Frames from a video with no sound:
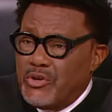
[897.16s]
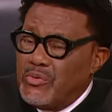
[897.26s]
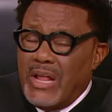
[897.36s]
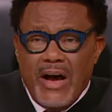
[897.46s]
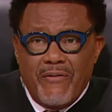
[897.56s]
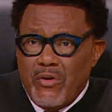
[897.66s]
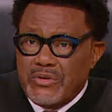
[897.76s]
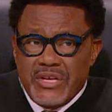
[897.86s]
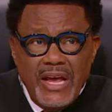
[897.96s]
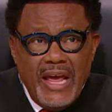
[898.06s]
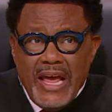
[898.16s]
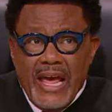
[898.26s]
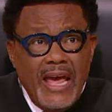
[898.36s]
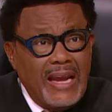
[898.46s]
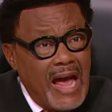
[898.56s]
two levels.
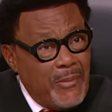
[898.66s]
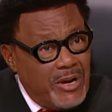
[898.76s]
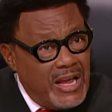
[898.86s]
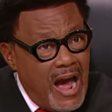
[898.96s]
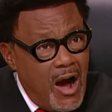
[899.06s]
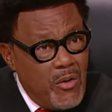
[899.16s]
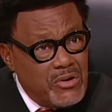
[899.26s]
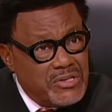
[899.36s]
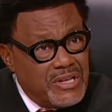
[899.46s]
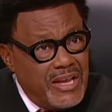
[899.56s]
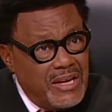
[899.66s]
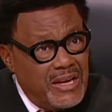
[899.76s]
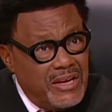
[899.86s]
And how many hours did...